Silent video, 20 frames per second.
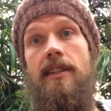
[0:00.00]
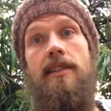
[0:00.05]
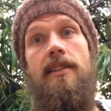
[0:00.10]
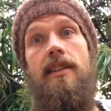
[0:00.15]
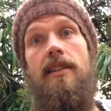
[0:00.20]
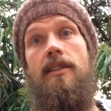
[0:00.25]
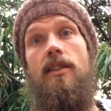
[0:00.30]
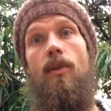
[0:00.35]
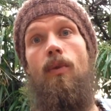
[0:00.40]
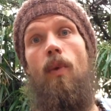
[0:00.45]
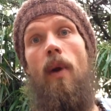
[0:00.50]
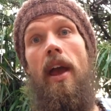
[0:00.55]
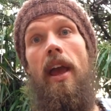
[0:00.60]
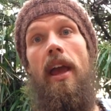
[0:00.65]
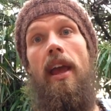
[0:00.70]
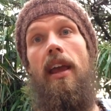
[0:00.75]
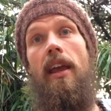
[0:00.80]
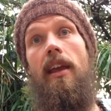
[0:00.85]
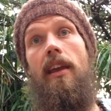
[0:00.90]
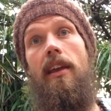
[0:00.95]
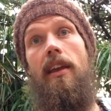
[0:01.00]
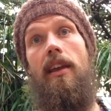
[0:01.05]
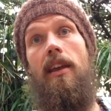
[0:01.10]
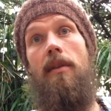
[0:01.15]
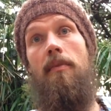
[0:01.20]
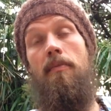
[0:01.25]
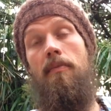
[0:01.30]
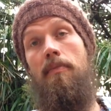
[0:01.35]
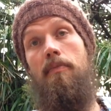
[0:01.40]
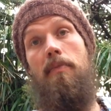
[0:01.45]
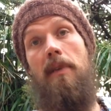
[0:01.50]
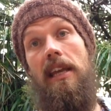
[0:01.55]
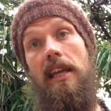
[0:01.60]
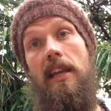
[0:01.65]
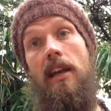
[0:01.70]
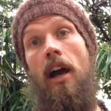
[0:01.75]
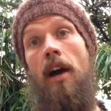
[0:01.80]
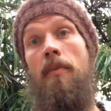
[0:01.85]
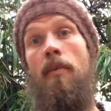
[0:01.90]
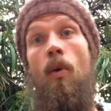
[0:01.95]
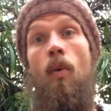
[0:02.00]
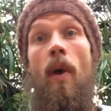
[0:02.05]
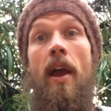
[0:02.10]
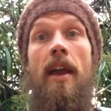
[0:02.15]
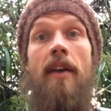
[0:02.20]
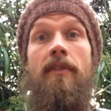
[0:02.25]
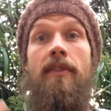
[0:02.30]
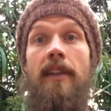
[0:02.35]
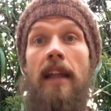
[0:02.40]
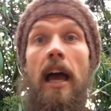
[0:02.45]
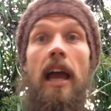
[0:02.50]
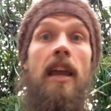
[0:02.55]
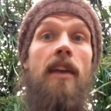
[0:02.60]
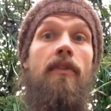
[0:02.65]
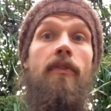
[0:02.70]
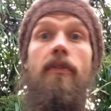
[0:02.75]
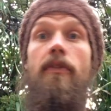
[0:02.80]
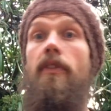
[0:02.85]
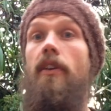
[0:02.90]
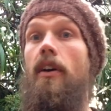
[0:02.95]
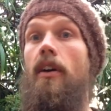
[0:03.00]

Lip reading: It's a way, it can become a way of life,